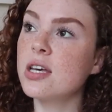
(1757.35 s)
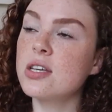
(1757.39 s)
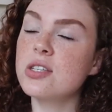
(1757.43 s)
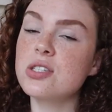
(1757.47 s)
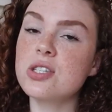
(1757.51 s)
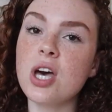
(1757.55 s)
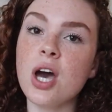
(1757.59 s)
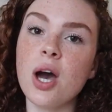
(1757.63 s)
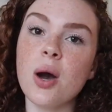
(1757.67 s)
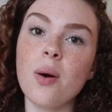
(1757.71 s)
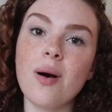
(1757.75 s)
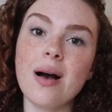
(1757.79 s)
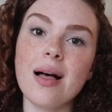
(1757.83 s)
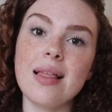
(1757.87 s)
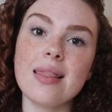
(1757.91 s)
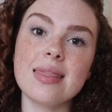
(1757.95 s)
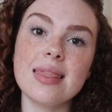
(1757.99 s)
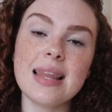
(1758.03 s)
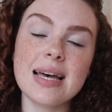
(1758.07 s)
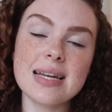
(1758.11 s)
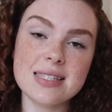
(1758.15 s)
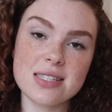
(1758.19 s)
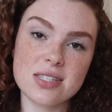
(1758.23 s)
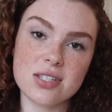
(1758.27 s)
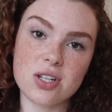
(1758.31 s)
So
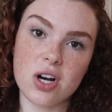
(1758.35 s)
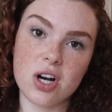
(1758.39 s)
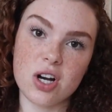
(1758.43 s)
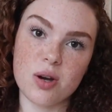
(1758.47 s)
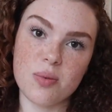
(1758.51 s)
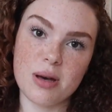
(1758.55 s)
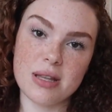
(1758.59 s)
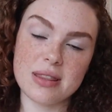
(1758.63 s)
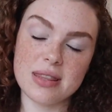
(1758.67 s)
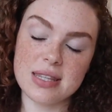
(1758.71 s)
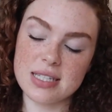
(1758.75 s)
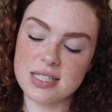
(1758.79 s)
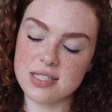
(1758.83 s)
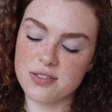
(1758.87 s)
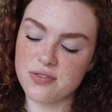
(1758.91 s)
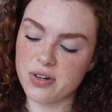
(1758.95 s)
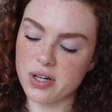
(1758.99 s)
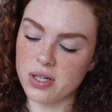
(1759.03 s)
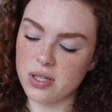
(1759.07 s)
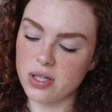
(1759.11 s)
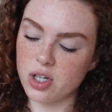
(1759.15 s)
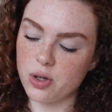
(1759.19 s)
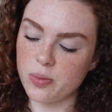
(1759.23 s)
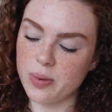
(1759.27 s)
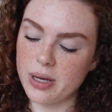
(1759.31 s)
let's talk about this for
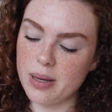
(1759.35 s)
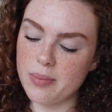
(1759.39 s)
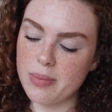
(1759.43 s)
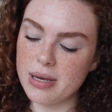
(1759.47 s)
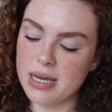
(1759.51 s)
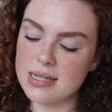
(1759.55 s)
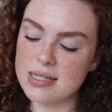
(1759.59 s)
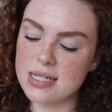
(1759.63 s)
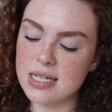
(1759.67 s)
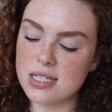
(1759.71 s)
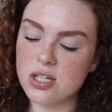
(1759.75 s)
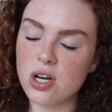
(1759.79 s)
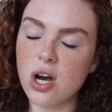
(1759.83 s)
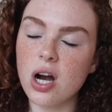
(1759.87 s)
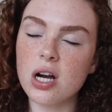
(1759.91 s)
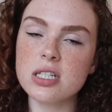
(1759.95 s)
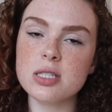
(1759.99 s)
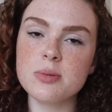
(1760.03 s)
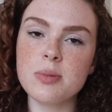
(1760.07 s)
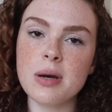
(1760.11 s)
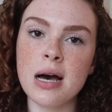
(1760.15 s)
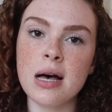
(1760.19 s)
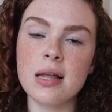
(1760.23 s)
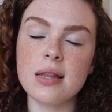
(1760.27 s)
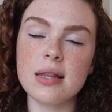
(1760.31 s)
a little bit, because I talked
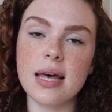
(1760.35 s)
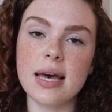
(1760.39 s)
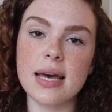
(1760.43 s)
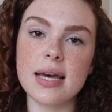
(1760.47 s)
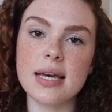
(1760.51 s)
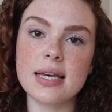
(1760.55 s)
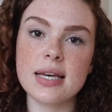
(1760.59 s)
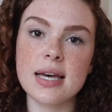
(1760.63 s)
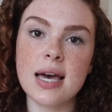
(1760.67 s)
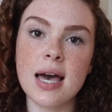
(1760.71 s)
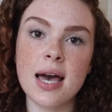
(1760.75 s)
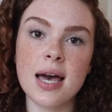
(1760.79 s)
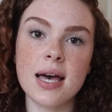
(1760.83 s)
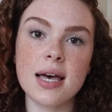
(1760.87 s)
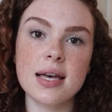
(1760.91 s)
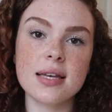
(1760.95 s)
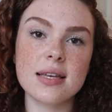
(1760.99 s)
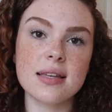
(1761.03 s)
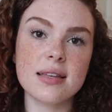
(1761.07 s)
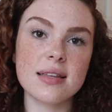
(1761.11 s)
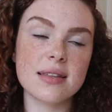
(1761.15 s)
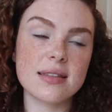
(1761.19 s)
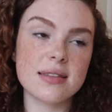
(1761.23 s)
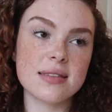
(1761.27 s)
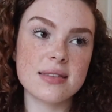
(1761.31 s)
about like
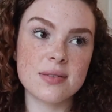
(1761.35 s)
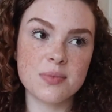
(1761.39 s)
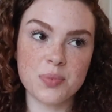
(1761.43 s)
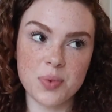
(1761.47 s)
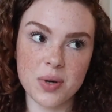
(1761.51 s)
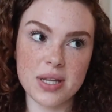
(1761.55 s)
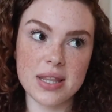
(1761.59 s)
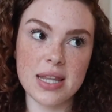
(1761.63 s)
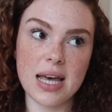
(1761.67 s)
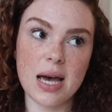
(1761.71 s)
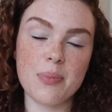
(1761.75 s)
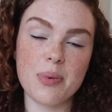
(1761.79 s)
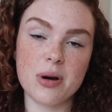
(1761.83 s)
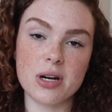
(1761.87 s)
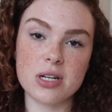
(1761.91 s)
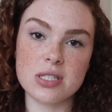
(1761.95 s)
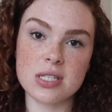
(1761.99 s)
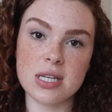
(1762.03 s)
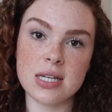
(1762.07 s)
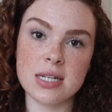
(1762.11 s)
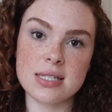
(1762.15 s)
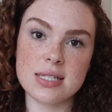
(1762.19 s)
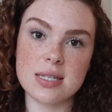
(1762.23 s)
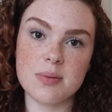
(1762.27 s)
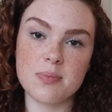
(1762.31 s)
when that
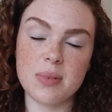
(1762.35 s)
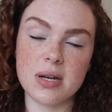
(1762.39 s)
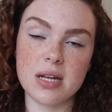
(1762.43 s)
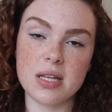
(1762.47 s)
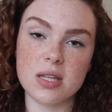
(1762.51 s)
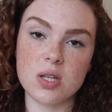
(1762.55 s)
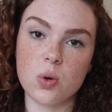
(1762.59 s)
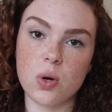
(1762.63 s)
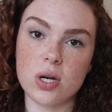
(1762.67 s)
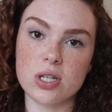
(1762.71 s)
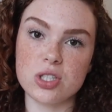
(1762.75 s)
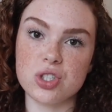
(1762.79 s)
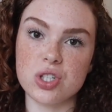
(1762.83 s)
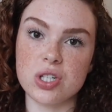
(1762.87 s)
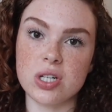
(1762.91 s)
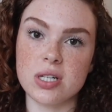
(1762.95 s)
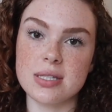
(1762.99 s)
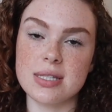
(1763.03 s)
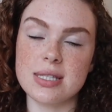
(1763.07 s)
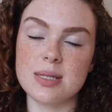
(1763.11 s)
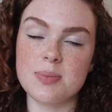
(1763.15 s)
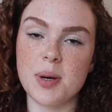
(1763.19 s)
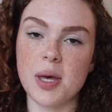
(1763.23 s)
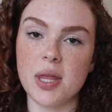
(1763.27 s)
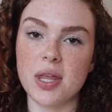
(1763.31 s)
person submitted the question
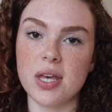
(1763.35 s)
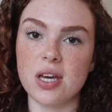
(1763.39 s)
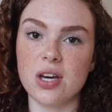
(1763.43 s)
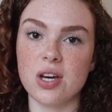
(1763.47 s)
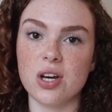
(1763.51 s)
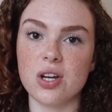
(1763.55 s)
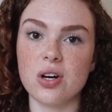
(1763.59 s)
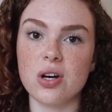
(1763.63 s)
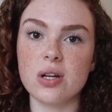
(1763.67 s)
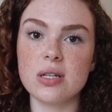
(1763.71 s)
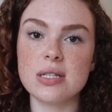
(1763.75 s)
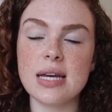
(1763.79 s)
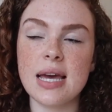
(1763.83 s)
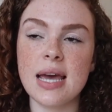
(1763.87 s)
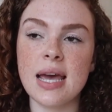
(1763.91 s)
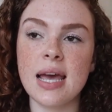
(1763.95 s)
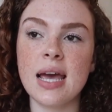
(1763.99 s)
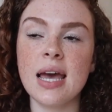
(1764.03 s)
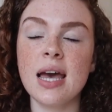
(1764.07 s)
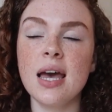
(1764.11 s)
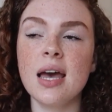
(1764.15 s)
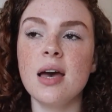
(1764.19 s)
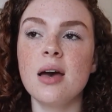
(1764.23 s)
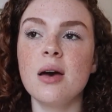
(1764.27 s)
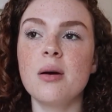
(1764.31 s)
on smelling good all
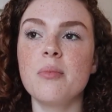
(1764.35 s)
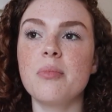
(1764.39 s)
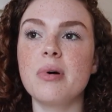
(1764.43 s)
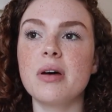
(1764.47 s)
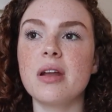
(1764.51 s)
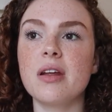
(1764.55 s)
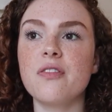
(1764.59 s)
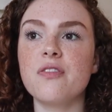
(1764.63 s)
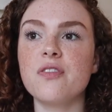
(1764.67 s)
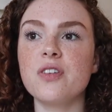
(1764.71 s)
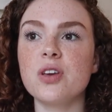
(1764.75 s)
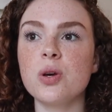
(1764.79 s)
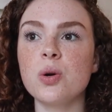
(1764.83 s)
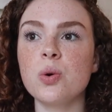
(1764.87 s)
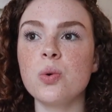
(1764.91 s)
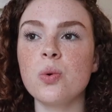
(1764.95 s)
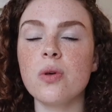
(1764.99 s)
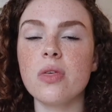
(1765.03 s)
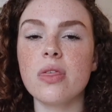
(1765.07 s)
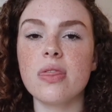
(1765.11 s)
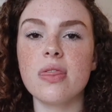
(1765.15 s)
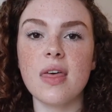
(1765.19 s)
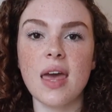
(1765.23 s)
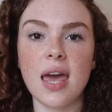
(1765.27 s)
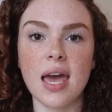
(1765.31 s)
day, but a
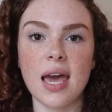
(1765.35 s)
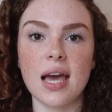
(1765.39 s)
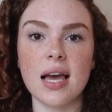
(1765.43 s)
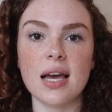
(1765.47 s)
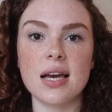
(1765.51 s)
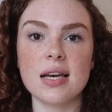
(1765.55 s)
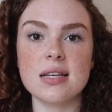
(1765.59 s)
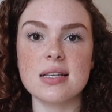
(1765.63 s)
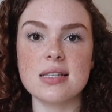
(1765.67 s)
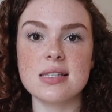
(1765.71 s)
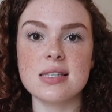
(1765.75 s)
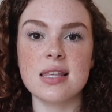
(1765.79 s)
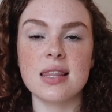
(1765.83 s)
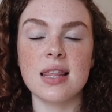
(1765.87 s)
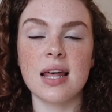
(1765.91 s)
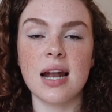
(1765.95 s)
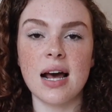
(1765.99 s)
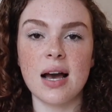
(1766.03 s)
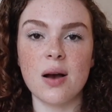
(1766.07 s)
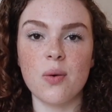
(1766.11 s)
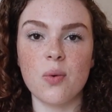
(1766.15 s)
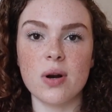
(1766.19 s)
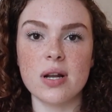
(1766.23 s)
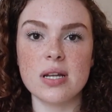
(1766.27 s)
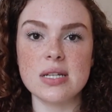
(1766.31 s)
few things that
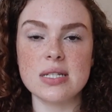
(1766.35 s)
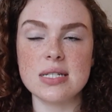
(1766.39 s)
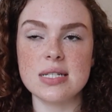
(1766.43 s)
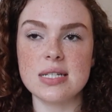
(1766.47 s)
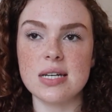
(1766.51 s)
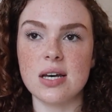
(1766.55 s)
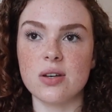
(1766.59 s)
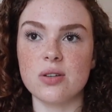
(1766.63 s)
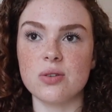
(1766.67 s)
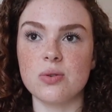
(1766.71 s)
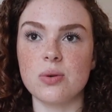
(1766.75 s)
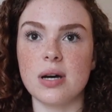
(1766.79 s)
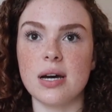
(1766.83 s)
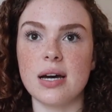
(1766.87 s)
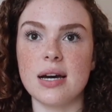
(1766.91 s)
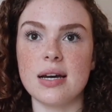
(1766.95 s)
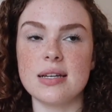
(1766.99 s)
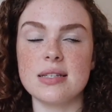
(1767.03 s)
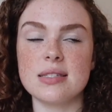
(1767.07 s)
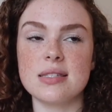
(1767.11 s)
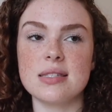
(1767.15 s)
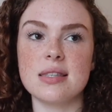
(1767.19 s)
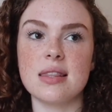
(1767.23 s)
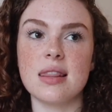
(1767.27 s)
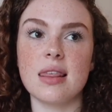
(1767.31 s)
I wanted to tell you
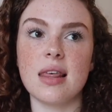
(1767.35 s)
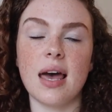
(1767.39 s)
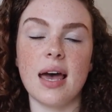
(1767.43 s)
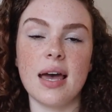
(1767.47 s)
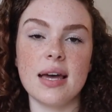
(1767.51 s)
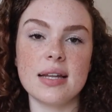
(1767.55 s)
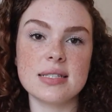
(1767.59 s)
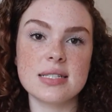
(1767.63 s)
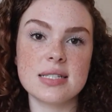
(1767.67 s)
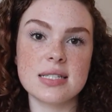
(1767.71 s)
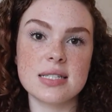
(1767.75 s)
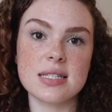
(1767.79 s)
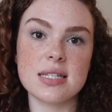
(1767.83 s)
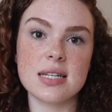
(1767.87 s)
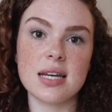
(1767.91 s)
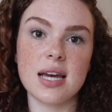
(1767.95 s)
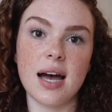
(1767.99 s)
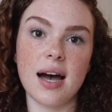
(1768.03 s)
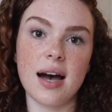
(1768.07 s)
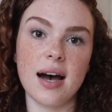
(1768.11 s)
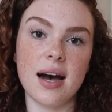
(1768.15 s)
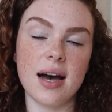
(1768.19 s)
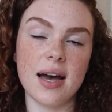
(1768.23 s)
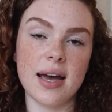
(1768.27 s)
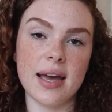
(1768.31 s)
guys that
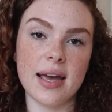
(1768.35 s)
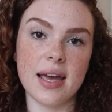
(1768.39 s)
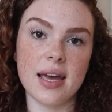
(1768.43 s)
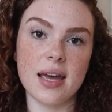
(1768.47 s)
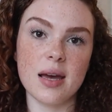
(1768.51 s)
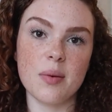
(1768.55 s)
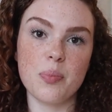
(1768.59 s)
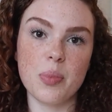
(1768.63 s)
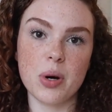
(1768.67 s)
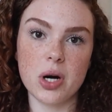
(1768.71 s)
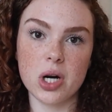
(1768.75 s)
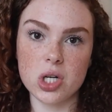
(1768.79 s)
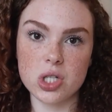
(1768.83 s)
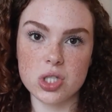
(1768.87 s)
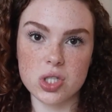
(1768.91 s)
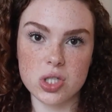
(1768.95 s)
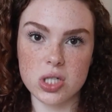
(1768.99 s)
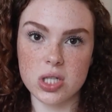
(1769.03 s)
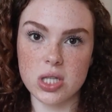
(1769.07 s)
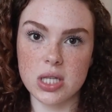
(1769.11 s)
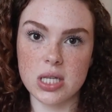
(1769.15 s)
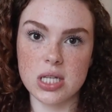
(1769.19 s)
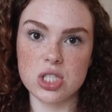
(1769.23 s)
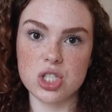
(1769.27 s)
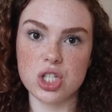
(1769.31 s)
I
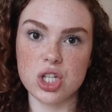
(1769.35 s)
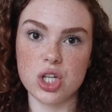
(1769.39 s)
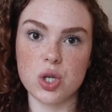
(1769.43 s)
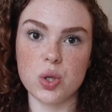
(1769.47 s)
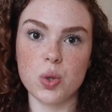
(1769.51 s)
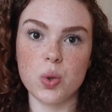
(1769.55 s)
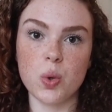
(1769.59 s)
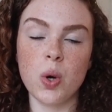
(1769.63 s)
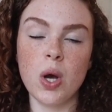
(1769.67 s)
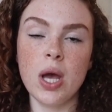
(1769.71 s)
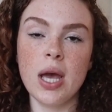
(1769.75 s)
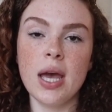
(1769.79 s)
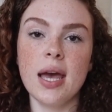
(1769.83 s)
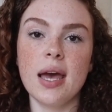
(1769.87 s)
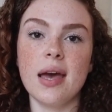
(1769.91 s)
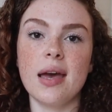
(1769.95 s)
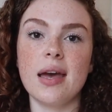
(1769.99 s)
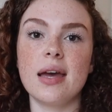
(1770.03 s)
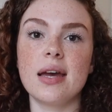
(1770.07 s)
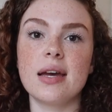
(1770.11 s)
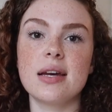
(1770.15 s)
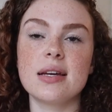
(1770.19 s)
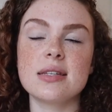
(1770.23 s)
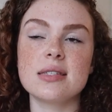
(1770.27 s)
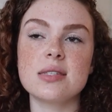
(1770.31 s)
personally do
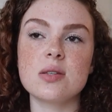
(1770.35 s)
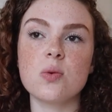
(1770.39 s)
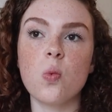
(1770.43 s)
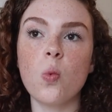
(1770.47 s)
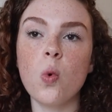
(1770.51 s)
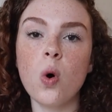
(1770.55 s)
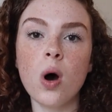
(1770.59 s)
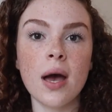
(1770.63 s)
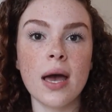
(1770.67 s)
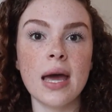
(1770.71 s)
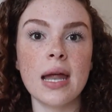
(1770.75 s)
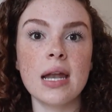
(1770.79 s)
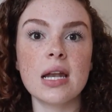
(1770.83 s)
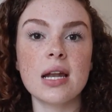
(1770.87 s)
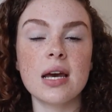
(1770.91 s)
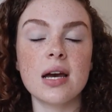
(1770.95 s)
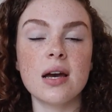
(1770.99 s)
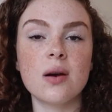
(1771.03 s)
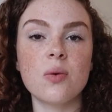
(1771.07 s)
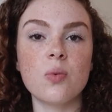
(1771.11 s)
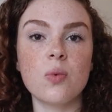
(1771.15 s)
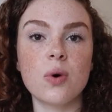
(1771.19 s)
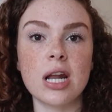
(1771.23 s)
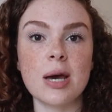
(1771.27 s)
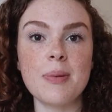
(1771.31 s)
is, one,
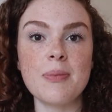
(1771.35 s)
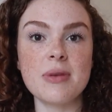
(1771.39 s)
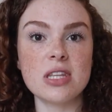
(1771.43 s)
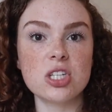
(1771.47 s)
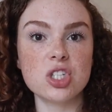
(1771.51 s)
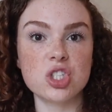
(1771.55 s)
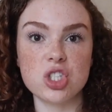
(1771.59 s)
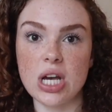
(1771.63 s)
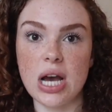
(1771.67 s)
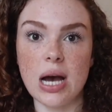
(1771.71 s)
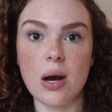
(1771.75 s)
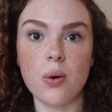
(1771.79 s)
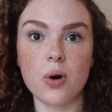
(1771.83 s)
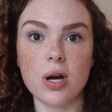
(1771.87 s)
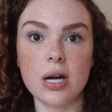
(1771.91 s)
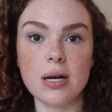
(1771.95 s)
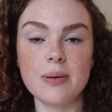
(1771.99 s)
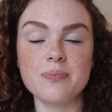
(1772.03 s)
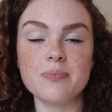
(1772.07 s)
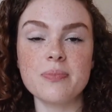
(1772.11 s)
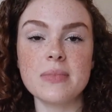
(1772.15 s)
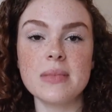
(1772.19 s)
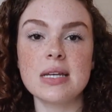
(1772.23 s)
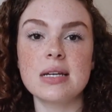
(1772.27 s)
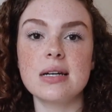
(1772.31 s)
when I'm in the
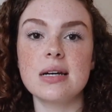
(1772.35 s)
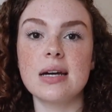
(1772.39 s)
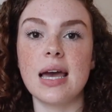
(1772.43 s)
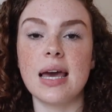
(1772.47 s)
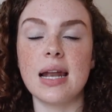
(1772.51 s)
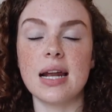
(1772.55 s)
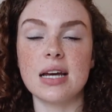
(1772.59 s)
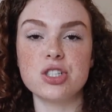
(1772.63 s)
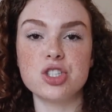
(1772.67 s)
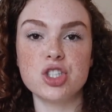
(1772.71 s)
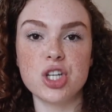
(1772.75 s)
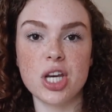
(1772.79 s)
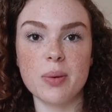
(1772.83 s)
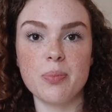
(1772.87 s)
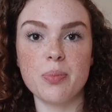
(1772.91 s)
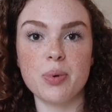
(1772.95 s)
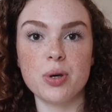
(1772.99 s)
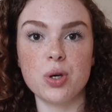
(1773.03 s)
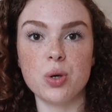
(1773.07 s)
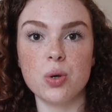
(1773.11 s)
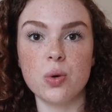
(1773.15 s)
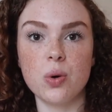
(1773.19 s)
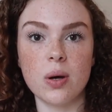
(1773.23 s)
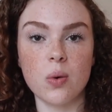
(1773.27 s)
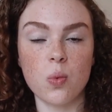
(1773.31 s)
shower, and I
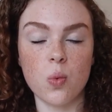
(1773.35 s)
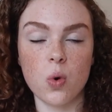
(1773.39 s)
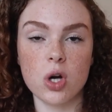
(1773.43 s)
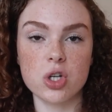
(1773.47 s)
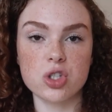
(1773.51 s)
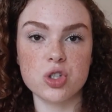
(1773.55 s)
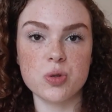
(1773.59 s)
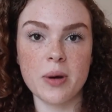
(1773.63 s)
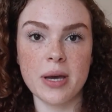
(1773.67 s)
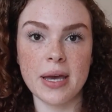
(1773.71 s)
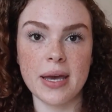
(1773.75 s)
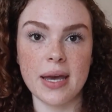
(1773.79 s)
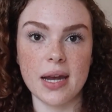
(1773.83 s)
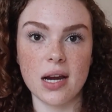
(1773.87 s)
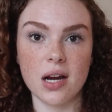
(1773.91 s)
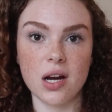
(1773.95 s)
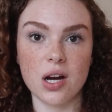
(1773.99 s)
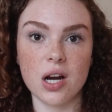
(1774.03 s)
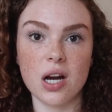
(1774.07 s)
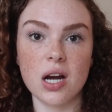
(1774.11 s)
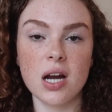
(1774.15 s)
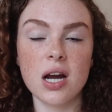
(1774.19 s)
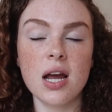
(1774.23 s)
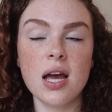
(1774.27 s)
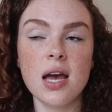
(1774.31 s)
shampoo and wash my
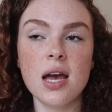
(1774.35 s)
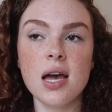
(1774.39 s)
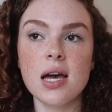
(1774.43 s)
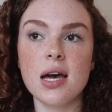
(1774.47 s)
hair.